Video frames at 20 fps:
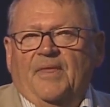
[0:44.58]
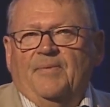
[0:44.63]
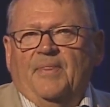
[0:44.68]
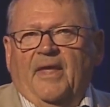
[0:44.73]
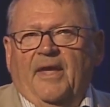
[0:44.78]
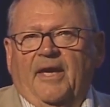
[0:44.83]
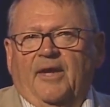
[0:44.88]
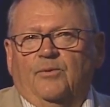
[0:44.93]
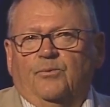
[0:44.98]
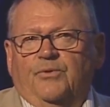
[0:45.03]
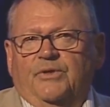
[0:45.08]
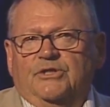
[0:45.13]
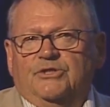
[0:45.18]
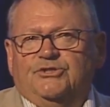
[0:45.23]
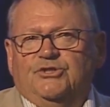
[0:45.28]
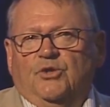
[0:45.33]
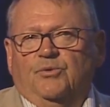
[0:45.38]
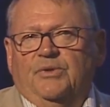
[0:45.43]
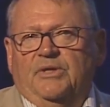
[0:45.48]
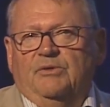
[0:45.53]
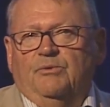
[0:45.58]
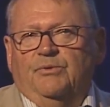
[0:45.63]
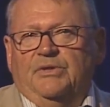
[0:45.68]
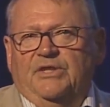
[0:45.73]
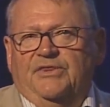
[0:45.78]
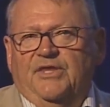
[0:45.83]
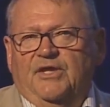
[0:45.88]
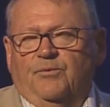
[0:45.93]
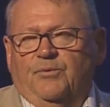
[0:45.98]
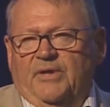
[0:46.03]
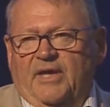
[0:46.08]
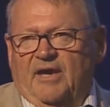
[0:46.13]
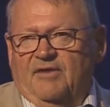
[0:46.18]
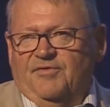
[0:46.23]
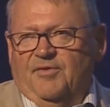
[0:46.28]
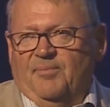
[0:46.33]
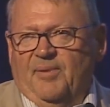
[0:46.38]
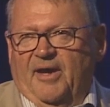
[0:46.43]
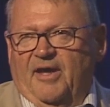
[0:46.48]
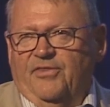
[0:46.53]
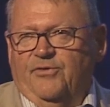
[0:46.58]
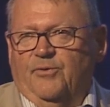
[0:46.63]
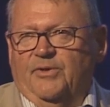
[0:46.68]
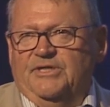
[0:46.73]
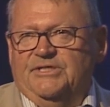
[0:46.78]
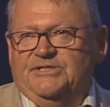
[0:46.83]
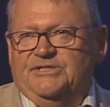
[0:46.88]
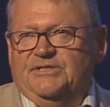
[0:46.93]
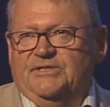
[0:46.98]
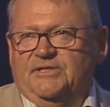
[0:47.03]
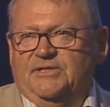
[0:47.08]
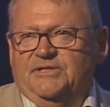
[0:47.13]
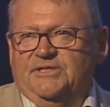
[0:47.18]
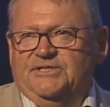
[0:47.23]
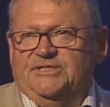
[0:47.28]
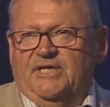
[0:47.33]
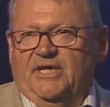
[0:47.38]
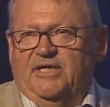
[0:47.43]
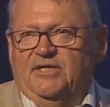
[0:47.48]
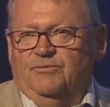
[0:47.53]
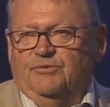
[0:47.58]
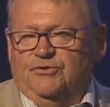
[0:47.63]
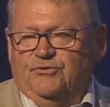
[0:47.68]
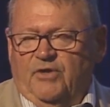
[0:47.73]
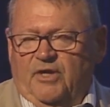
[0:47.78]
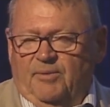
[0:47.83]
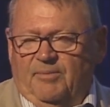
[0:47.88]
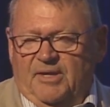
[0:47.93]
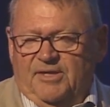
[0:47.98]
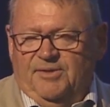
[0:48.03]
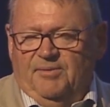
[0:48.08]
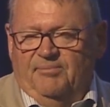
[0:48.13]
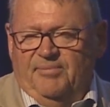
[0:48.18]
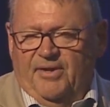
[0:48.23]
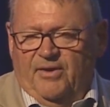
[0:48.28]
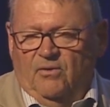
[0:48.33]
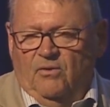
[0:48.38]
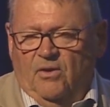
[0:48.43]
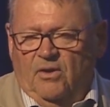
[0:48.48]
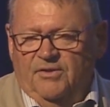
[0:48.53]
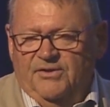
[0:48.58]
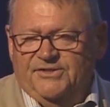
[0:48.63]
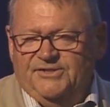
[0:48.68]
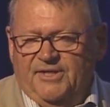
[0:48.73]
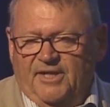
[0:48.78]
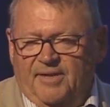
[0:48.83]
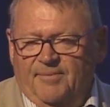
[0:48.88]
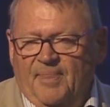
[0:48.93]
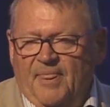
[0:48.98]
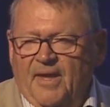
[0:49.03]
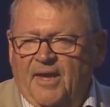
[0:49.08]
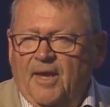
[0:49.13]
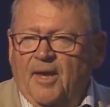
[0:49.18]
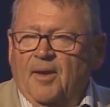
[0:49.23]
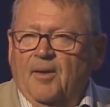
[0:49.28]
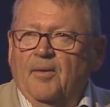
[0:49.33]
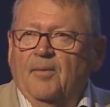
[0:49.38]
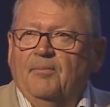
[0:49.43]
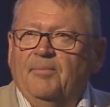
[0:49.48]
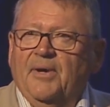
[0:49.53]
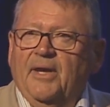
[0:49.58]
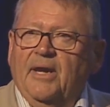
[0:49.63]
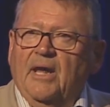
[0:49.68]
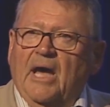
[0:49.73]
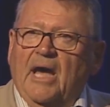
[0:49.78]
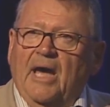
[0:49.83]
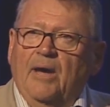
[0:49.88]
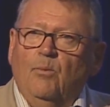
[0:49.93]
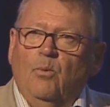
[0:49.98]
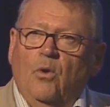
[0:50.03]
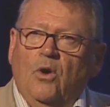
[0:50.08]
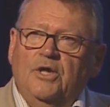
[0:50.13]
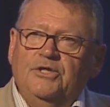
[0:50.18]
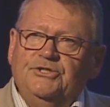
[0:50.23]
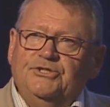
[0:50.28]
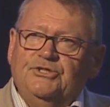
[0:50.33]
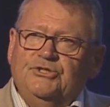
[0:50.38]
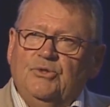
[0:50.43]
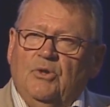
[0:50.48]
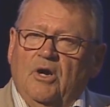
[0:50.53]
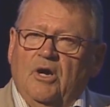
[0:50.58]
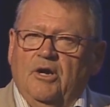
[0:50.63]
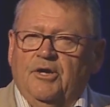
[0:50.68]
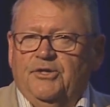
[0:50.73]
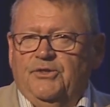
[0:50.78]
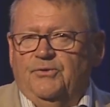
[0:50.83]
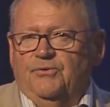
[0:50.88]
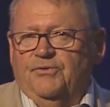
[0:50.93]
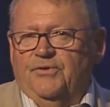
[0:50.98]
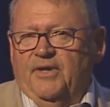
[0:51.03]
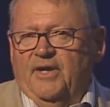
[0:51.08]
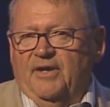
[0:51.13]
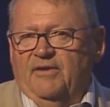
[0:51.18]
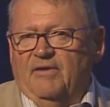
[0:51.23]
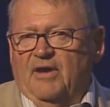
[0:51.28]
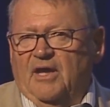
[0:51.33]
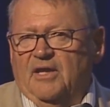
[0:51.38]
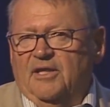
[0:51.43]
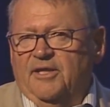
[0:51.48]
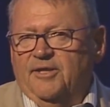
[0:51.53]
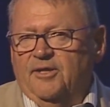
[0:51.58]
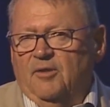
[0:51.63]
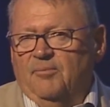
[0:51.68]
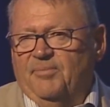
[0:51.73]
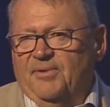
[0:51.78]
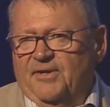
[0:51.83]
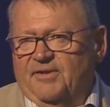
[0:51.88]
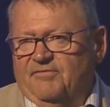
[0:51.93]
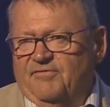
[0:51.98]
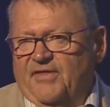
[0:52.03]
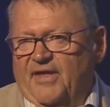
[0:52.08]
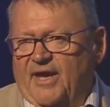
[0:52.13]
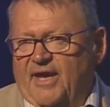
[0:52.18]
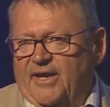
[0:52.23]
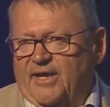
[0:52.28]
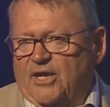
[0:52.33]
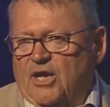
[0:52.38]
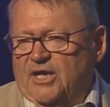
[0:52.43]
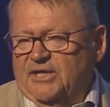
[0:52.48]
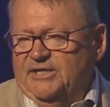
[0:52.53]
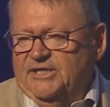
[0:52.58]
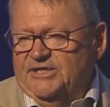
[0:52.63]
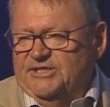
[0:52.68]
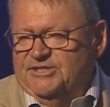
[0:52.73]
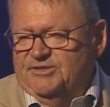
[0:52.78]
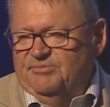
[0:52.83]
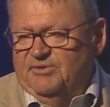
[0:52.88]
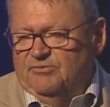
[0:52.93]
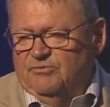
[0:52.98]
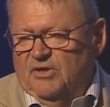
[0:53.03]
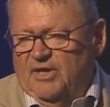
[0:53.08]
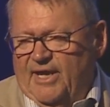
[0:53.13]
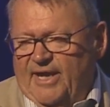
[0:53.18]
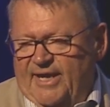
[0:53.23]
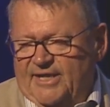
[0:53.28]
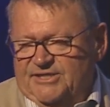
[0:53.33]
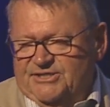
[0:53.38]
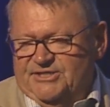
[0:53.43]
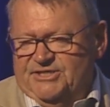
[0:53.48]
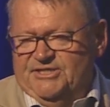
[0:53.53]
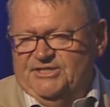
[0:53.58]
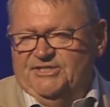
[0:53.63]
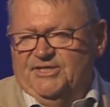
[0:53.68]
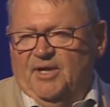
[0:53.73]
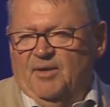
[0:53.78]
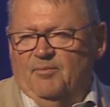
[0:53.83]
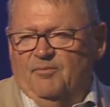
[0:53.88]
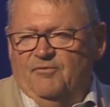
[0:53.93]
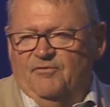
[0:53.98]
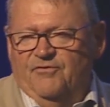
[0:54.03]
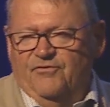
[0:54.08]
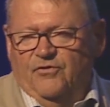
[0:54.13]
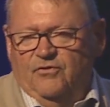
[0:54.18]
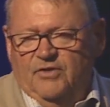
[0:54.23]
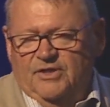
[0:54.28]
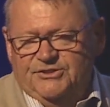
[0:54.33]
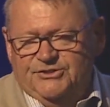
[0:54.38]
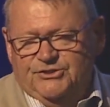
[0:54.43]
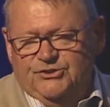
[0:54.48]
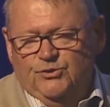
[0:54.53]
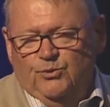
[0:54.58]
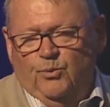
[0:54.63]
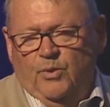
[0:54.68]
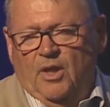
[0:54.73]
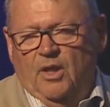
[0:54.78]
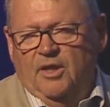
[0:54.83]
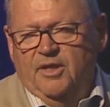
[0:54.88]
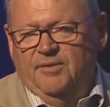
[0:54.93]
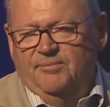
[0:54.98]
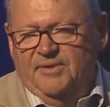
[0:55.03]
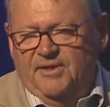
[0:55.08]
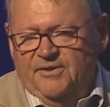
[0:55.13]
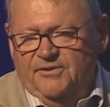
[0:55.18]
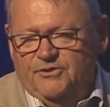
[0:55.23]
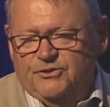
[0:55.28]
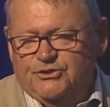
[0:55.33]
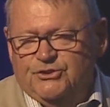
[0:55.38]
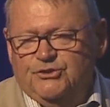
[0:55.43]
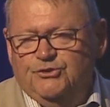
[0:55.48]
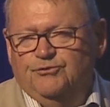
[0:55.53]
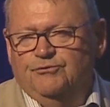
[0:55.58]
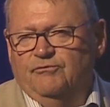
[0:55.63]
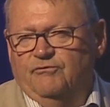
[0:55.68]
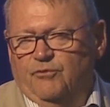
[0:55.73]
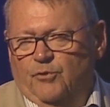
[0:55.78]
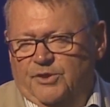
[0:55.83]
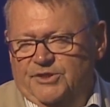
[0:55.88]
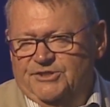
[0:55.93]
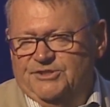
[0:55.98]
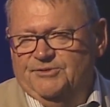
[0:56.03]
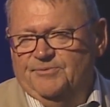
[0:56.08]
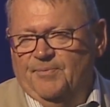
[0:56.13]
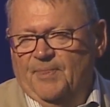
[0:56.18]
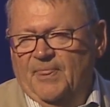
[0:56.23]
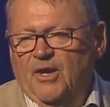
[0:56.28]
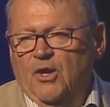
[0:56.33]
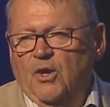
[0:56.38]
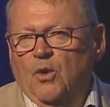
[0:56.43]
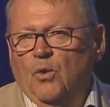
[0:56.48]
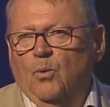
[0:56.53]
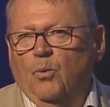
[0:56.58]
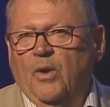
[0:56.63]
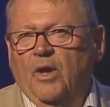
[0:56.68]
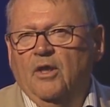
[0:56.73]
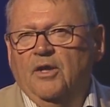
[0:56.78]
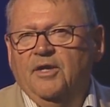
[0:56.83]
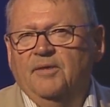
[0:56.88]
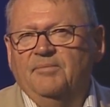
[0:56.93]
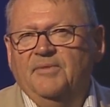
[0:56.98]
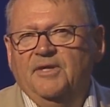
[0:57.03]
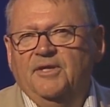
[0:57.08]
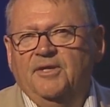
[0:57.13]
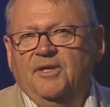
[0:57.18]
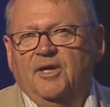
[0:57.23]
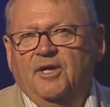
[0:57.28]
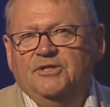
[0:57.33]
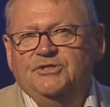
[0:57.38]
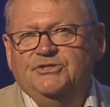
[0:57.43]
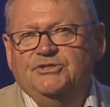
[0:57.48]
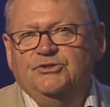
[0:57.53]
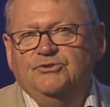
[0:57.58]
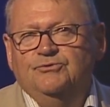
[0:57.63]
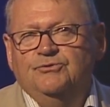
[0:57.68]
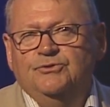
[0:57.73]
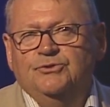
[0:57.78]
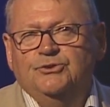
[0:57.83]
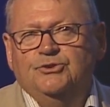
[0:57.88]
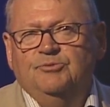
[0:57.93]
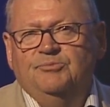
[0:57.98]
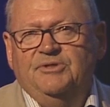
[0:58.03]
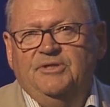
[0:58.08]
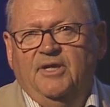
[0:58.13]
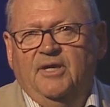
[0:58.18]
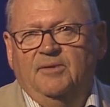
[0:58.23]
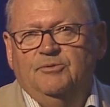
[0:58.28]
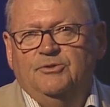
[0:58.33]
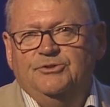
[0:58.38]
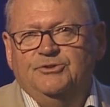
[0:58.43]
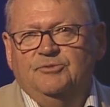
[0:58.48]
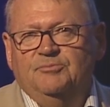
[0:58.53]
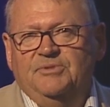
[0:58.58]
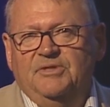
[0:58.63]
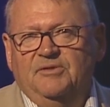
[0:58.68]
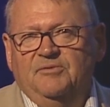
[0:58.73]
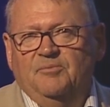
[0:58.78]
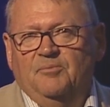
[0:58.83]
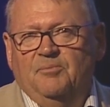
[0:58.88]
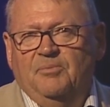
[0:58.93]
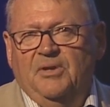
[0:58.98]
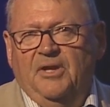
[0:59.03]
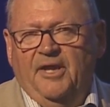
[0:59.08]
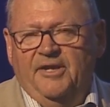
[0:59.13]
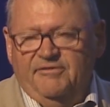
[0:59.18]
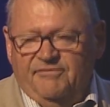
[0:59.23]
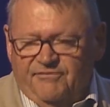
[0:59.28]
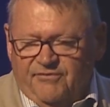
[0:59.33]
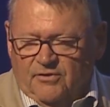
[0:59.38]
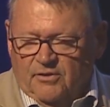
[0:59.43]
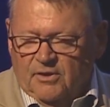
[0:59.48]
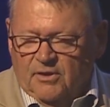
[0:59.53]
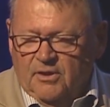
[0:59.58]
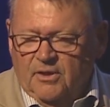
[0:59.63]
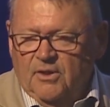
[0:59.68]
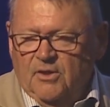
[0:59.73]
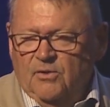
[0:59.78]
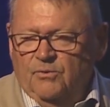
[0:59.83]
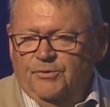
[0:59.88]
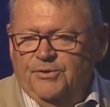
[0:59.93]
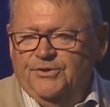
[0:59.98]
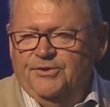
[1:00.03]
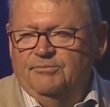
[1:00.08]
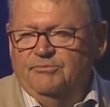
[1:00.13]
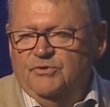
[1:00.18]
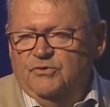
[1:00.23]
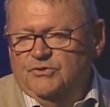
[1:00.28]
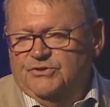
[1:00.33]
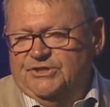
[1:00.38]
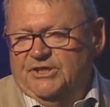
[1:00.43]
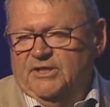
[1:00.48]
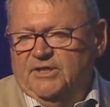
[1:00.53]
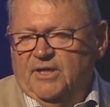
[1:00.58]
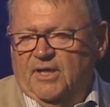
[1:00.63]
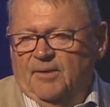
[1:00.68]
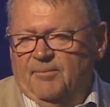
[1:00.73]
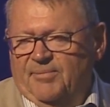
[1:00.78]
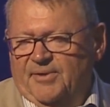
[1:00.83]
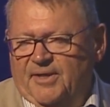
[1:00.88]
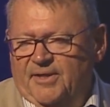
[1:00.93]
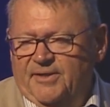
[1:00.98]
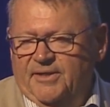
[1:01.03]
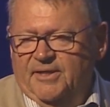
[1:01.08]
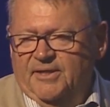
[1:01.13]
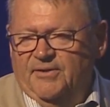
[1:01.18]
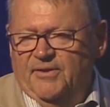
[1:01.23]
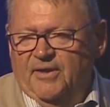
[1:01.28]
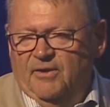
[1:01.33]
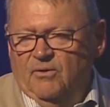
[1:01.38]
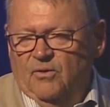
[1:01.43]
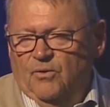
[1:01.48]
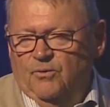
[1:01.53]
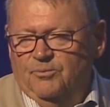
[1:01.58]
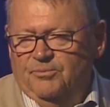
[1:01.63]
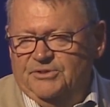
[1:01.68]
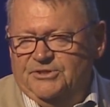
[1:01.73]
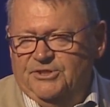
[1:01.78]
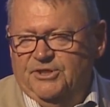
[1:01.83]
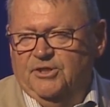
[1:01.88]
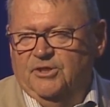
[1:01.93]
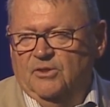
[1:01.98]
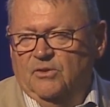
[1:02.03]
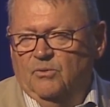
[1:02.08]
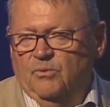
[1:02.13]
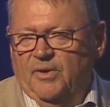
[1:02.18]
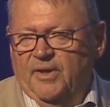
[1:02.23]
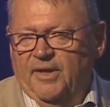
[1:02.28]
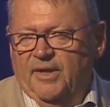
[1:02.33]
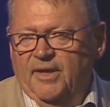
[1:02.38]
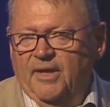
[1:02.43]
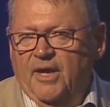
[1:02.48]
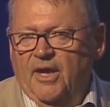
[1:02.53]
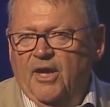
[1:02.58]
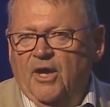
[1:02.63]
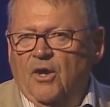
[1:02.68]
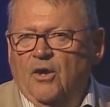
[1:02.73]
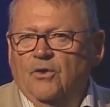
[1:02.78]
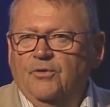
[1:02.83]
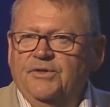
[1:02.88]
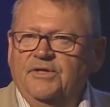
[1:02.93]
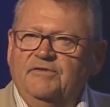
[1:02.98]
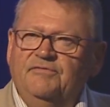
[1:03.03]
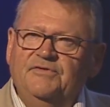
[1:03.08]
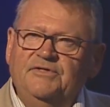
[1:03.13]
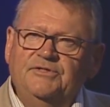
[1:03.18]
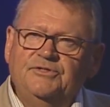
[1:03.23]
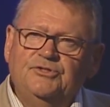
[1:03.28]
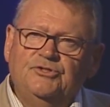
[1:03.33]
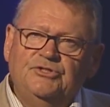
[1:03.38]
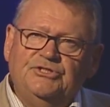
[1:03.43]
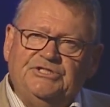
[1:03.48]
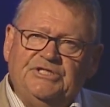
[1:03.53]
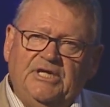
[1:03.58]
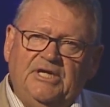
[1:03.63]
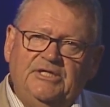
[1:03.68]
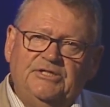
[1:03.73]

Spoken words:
And we think we have the pathways designed, and we try to make them better all the time. But I want to argue that a little bit of that needs to be relaxed some for us to welcome in the student voice. Welcome in a student to be able to be playful with the music a bit in their own particular way. Or even to say